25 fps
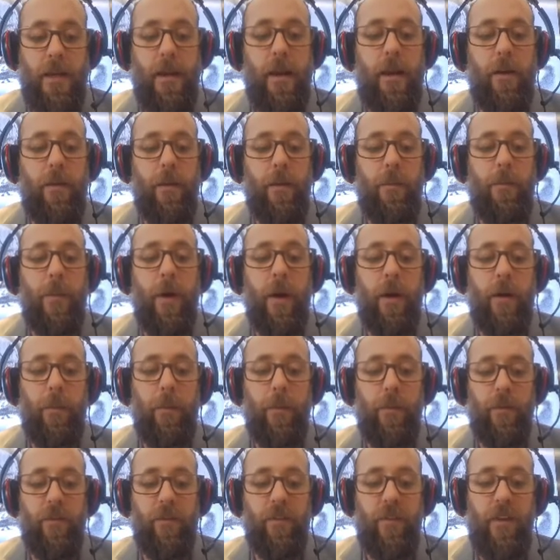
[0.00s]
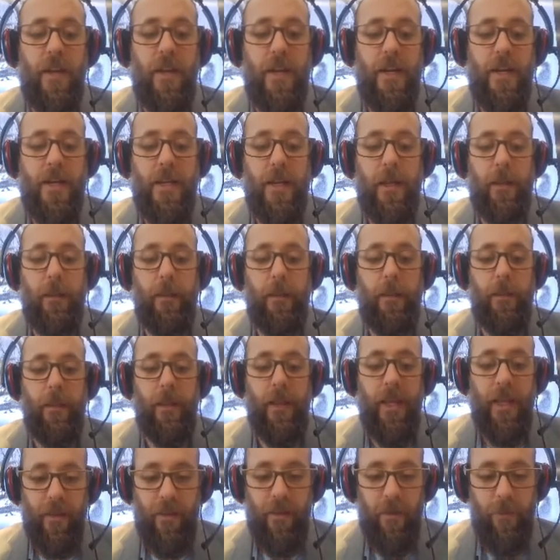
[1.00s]
now that Buck proceeded to
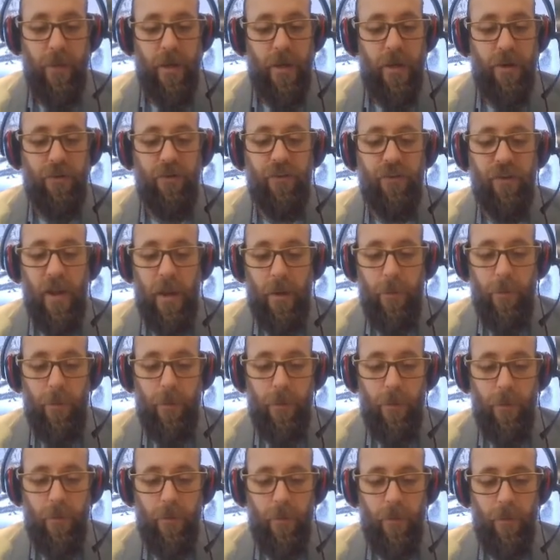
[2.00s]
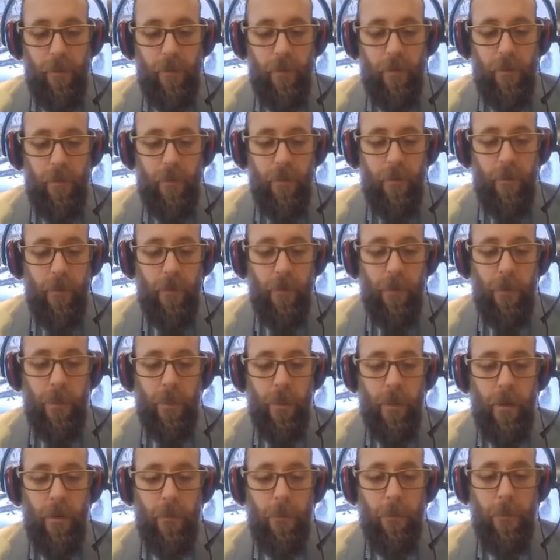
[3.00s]
lick them into shape.
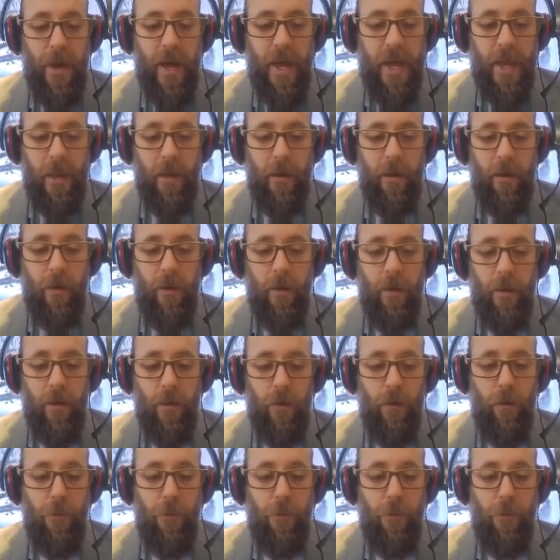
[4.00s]
Pike, who